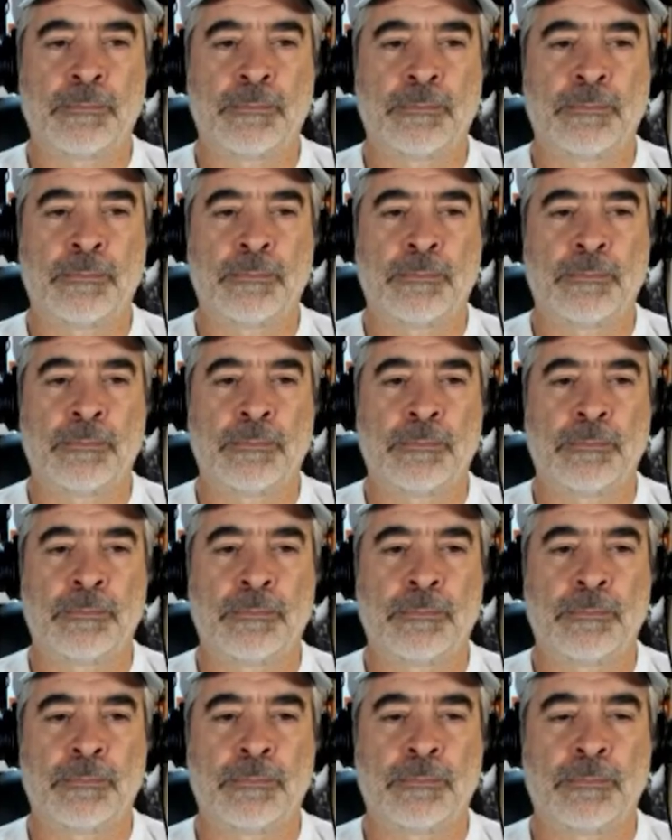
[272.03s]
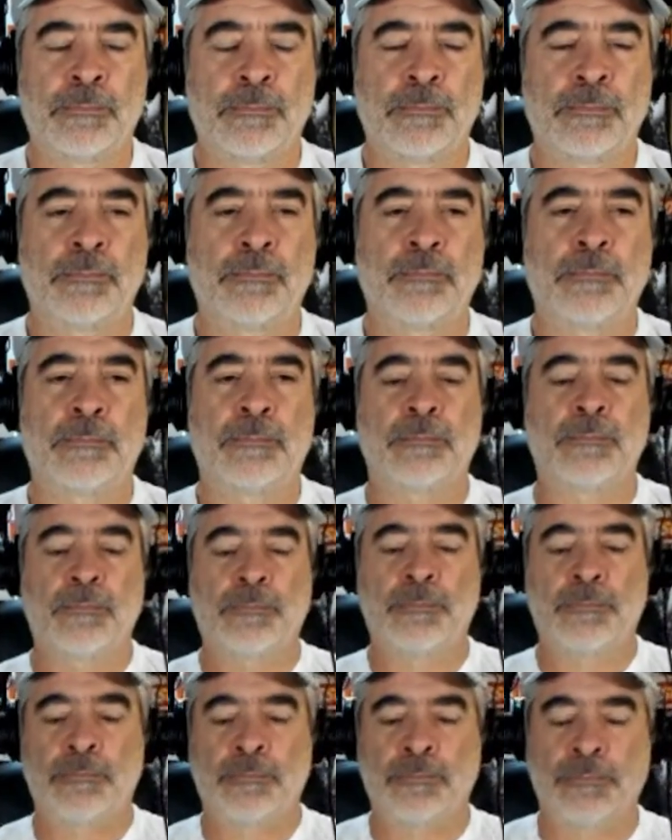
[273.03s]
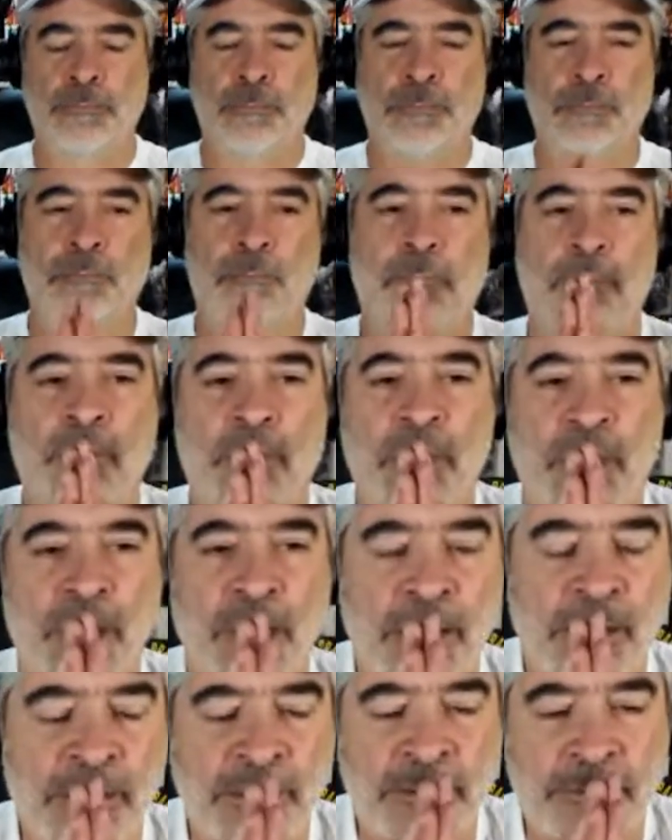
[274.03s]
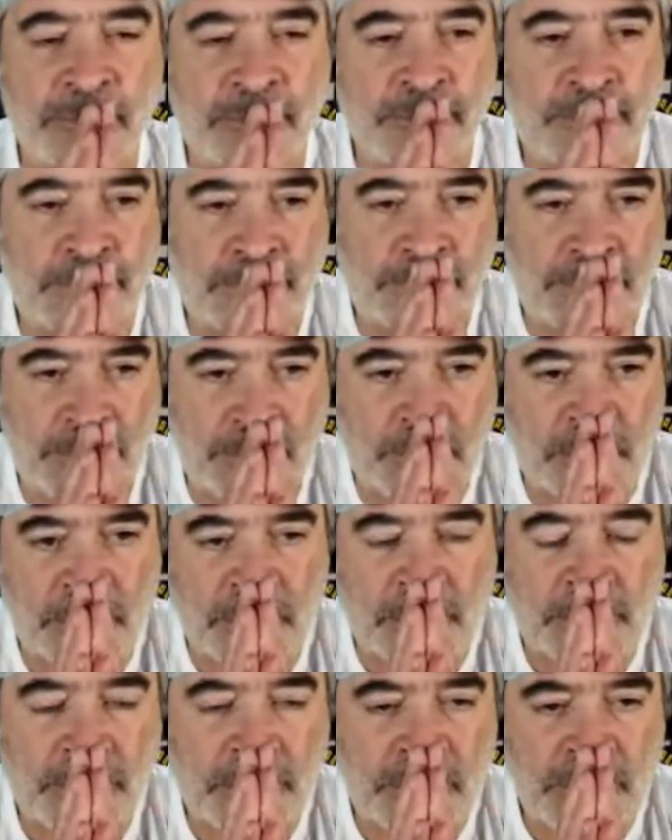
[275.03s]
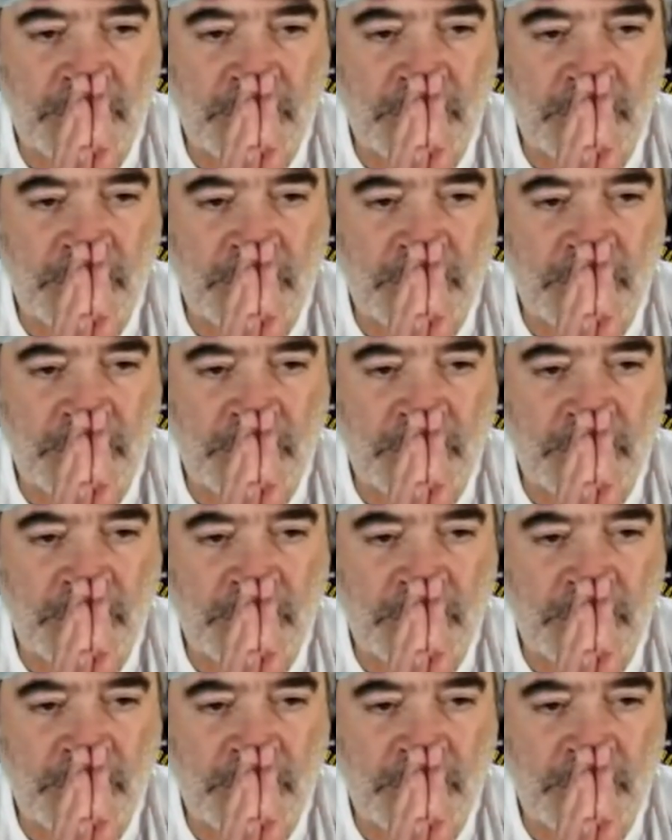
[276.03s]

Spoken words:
(not speaking)